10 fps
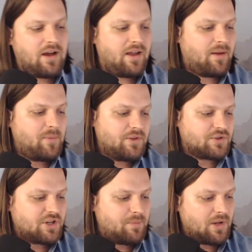mean,
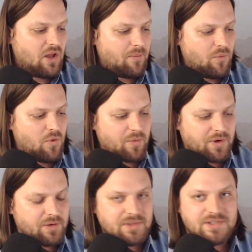there's going to be a lot more
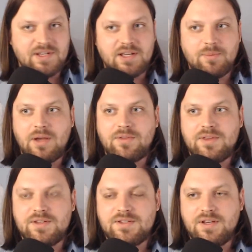we're going to be seeing about
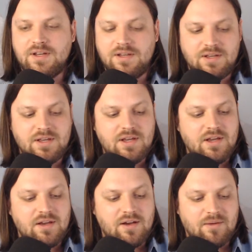this
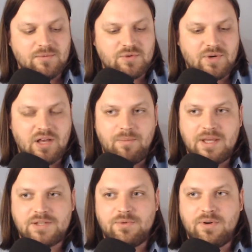story out of
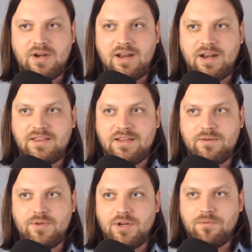Bessemer, and I
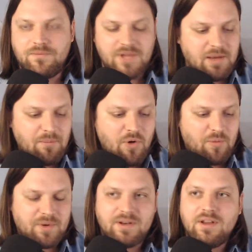think, take a
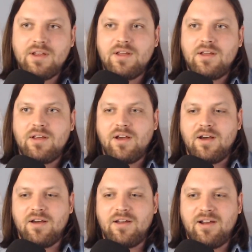moment
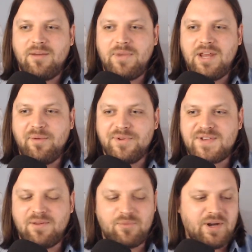and be able to
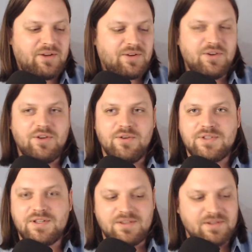celebrate good
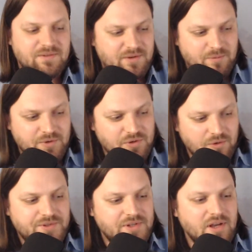news, and the
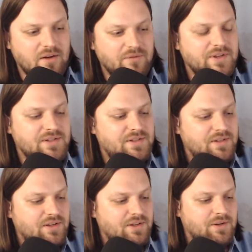results of this,
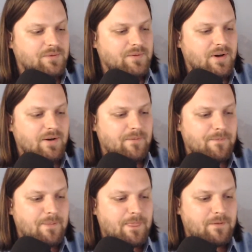
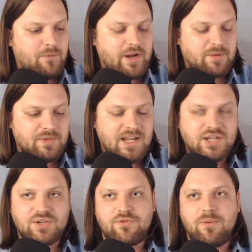the
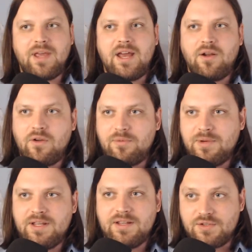recommendation from the
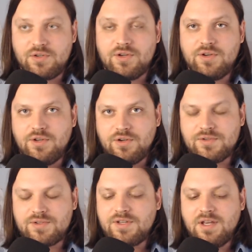NLRB is good
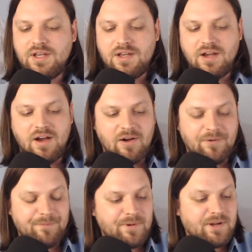news.
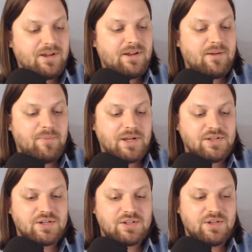But
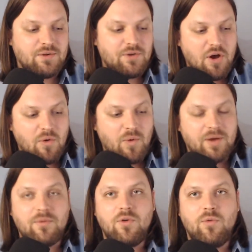just, know what
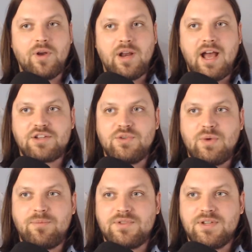it actually
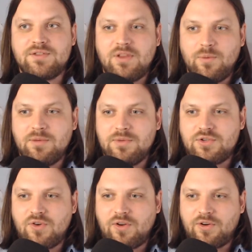represents so that we can be
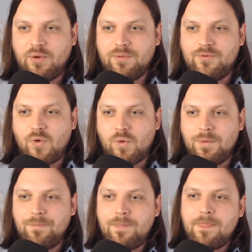stronger going
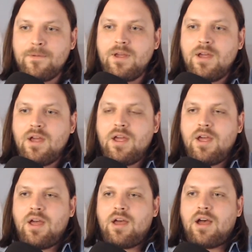forward.
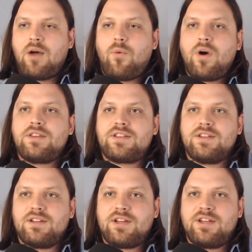I wanted
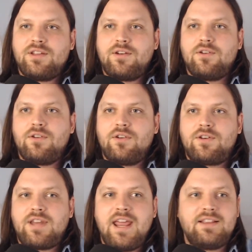to
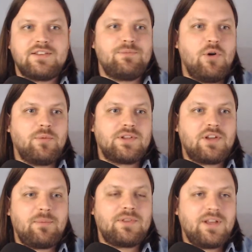take this moment to
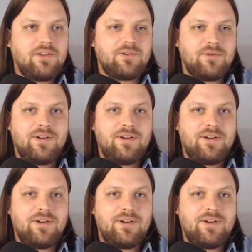talk about the other